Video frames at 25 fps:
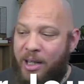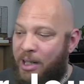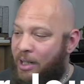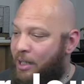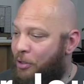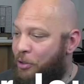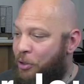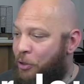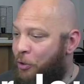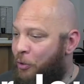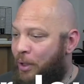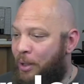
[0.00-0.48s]

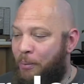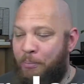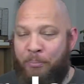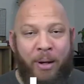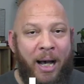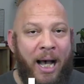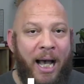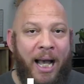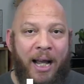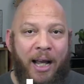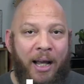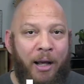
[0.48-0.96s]
Now, you can
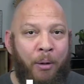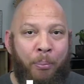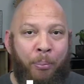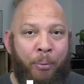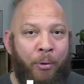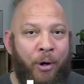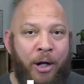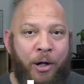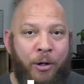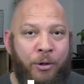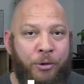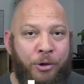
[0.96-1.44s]
buy a
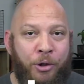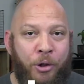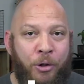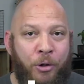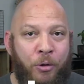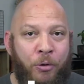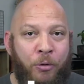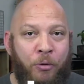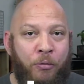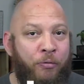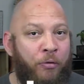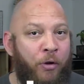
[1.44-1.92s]
prayer
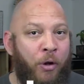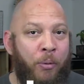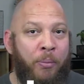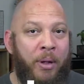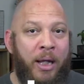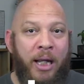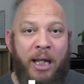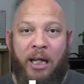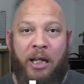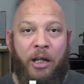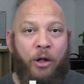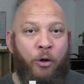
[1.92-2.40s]
journal from
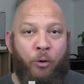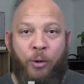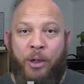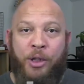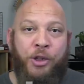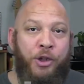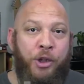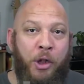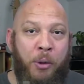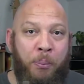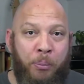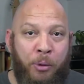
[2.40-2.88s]
any
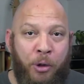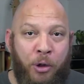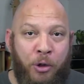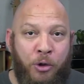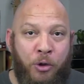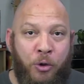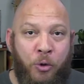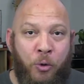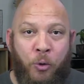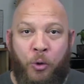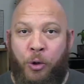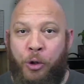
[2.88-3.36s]
Christian
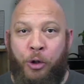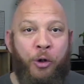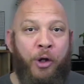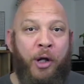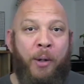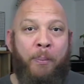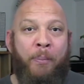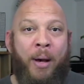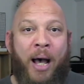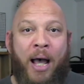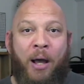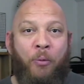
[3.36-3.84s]
bookstore, you
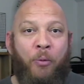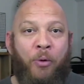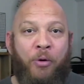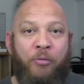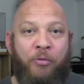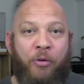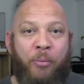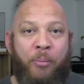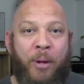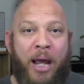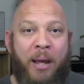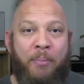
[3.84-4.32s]
can buy one
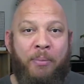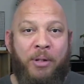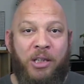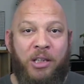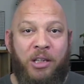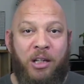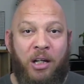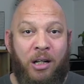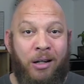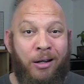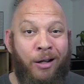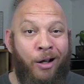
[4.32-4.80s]
from
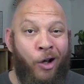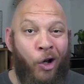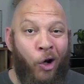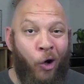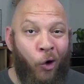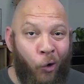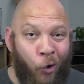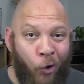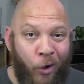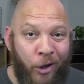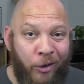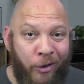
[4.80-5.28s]
Amazon,
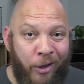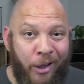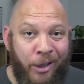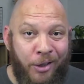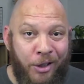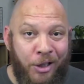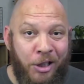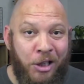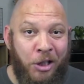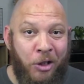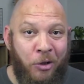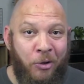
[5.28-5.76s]
or you could
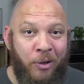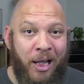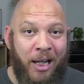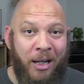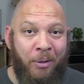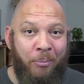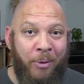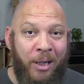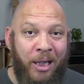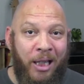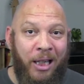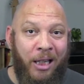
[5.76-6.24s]
just do
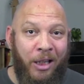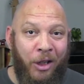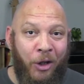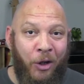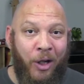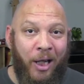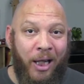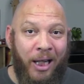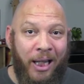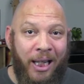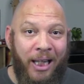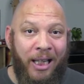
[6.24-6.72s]
like me and
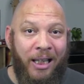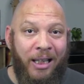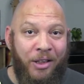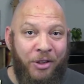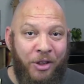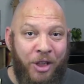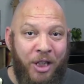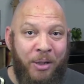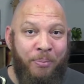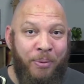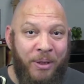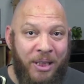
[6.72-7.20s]
you can get the
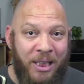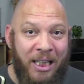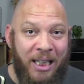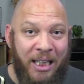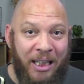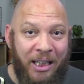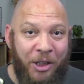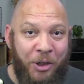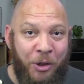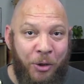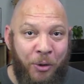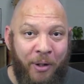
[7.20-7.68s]
cheapest
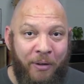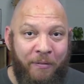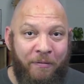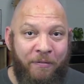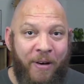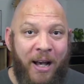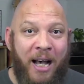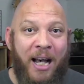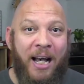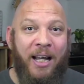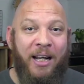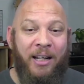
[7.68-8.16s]
thing that you can
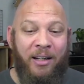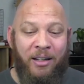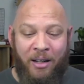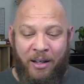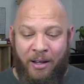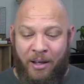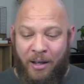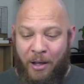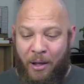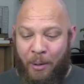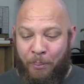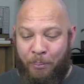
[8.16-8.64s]
find.
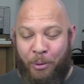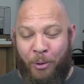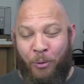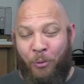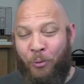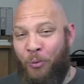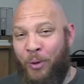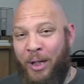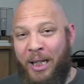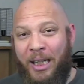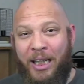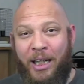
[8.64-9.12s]
But
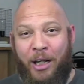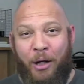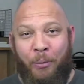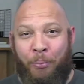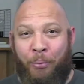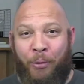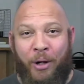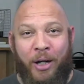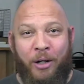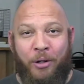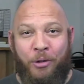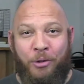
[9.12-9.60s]
really, a
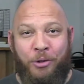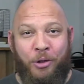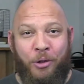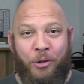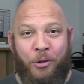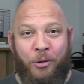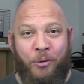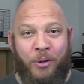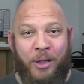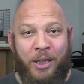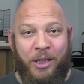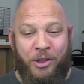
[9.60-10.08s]
prayer
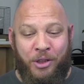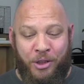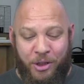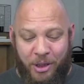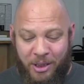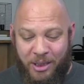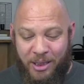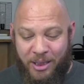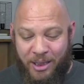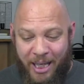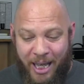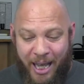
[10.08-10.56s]
journal is
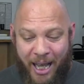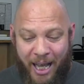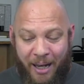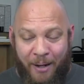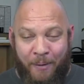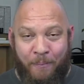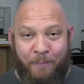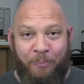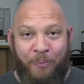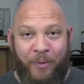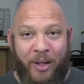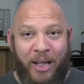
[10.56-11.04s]
just
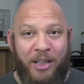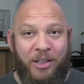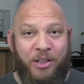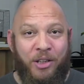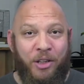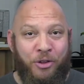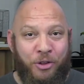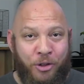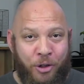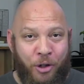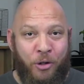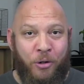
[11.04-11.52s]
that. It's
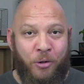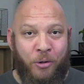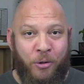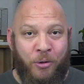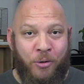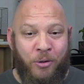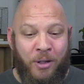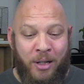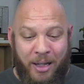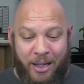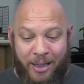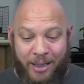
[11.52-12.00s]
a
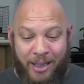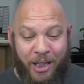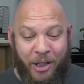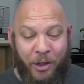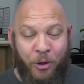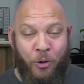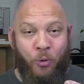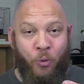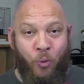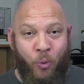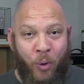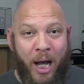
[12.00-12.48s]
journal that
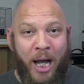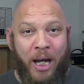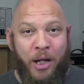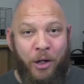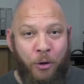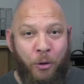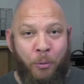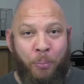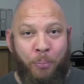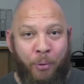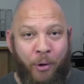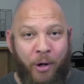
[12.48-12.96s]
you write
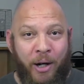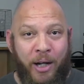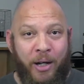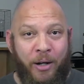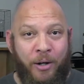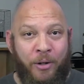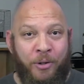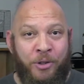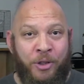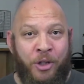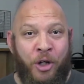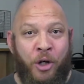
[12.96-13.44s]
your
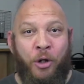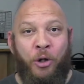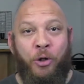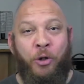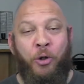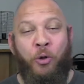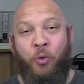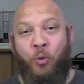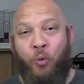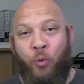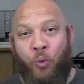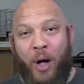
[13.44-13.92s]
prayers,
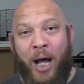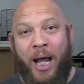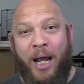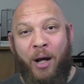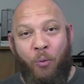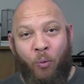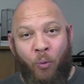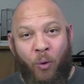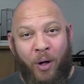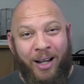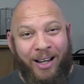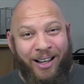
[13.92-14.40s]
you
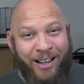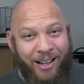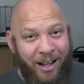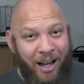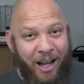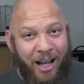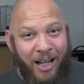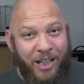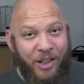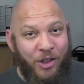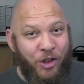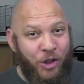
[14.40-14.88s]
write what
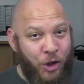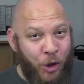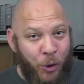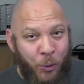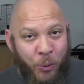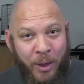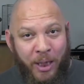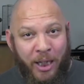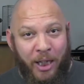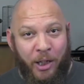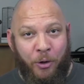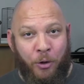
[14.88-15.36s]
God is
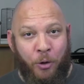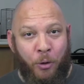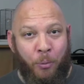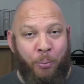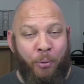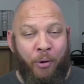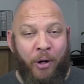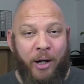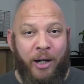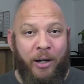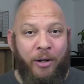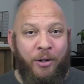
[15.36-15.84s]
doing in your
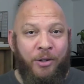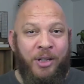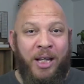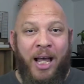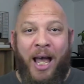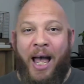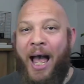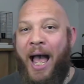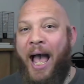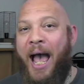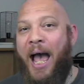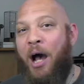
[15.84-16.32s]
prayers,
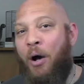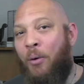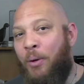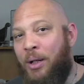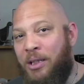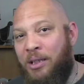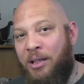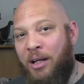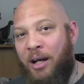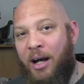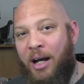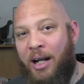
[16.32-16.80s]
how
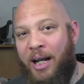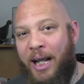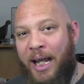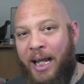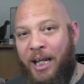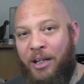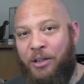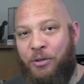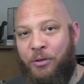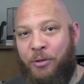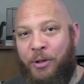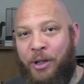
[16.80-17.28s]
is God
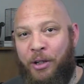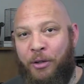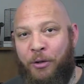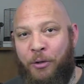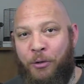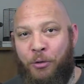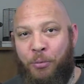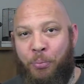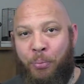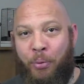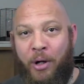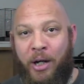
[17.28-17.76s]
answering
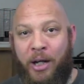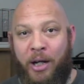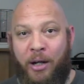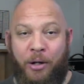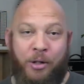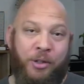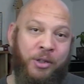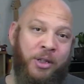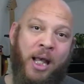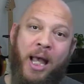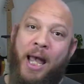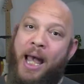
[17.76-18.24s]
those
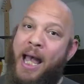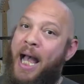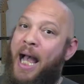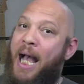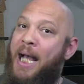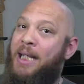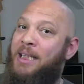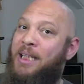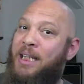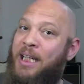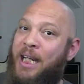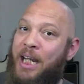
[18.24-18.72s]
prayers,
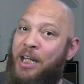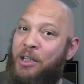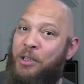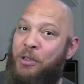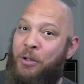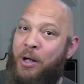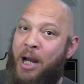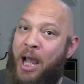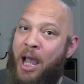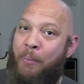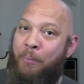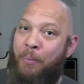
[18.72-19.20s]
has the
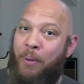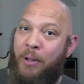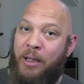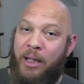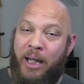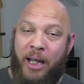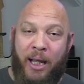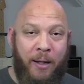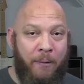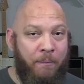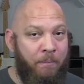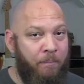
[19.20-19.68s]
answer happened
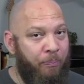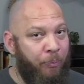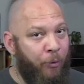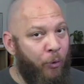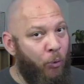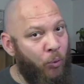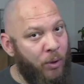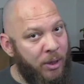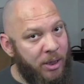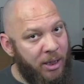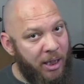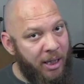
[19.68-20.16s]
yet?
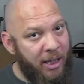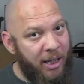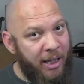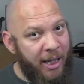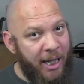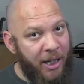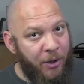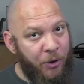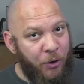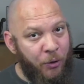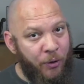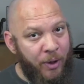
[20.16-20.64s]
Was it an
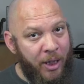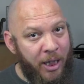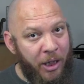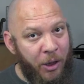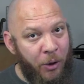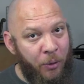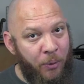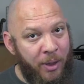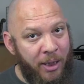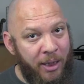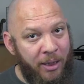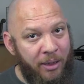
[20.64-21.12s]
answer that
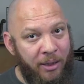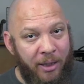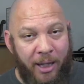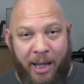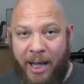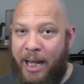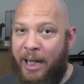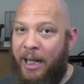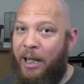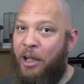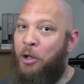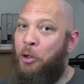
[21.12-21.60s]
you didn't
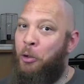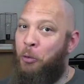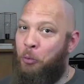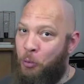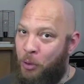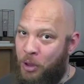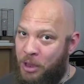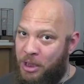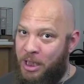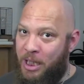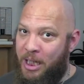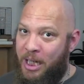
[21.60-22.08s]
like?
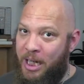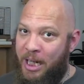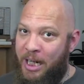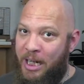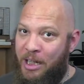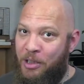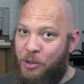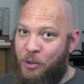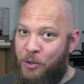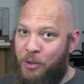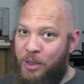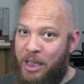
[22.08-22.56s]
Was it an
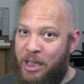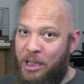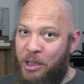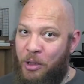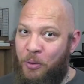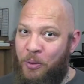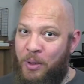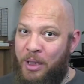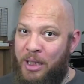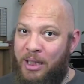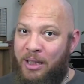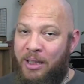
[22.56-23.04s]
answer that
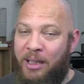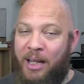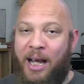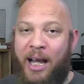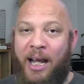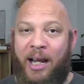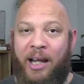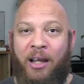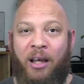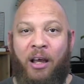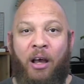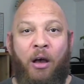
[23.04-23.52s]
you did
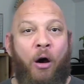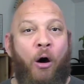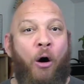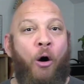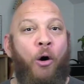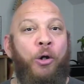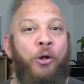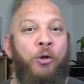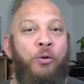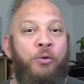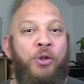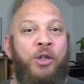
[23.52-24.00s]
like?
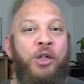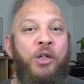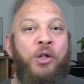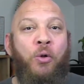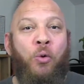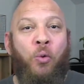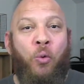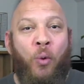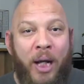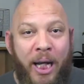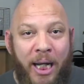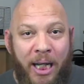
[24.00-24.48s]
Are you
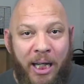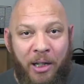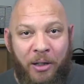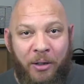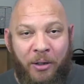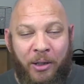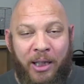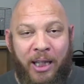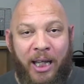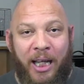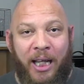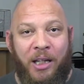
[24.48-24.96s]
still waiting
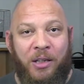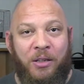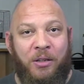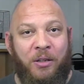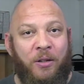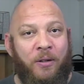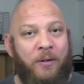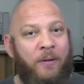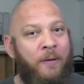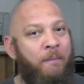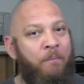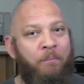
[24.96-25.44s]
on the
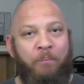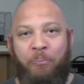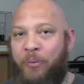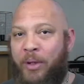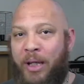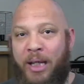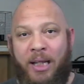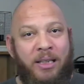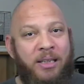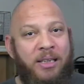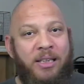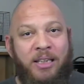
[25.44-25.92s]
answer?
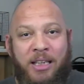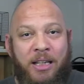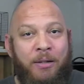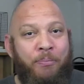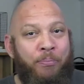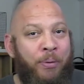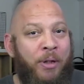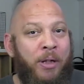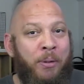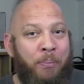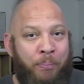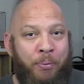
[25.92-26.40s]
It's
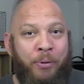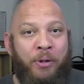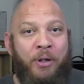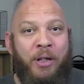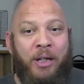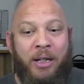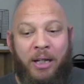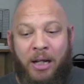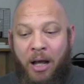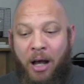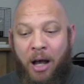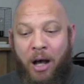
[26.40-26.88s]
simply
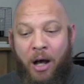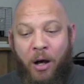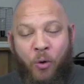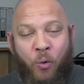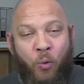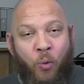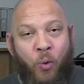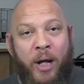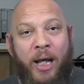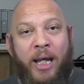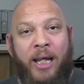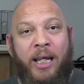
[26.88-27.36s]
put a
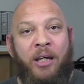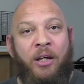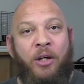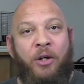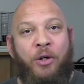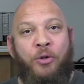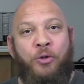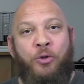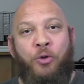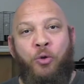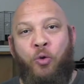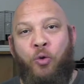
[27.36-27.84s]
way
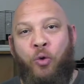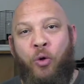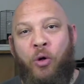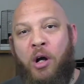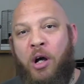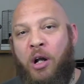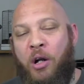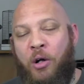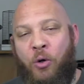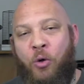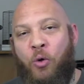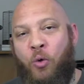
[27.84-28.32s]
to
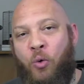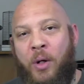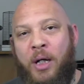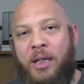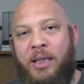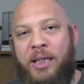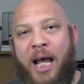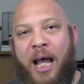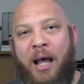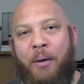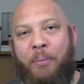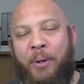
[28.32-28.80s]
chronicle
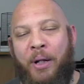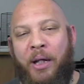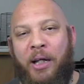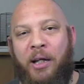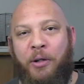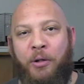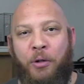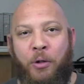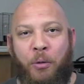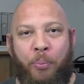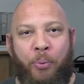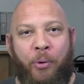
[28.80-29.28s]
what's happening
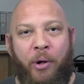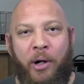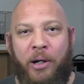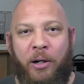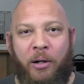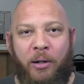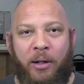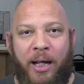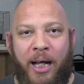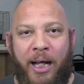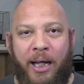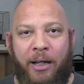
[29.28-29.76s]
in your
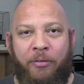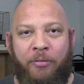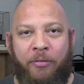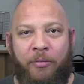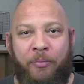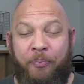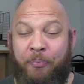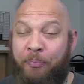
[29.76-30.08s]
prayer life.